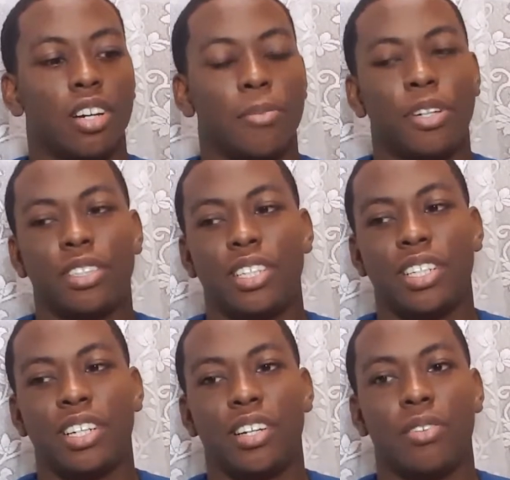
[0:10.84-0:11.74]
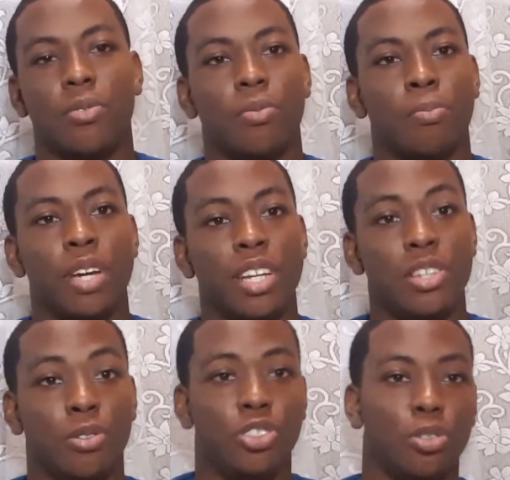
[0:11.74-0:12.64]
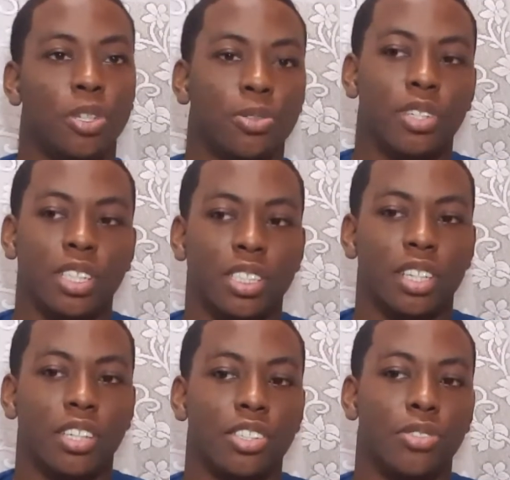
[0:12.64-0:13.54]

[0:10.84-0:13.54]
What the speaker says: common thing that many YouTubers when they start